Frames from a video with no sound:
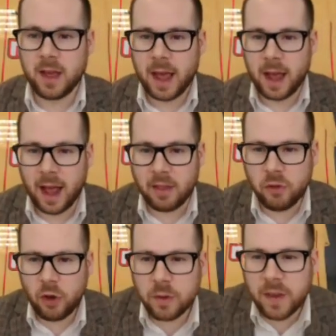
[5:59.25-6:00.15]
And
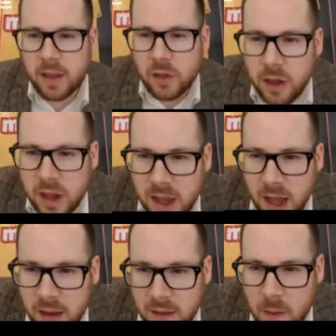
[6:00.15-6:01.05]
note, at just
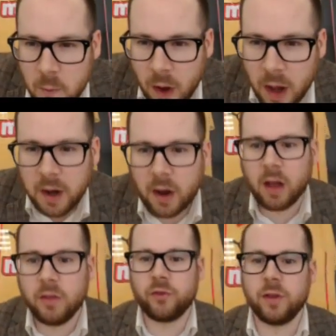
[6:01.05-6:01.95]

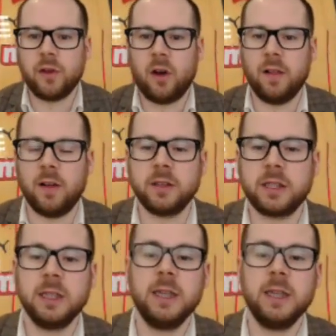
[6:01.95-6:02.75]
$6,100,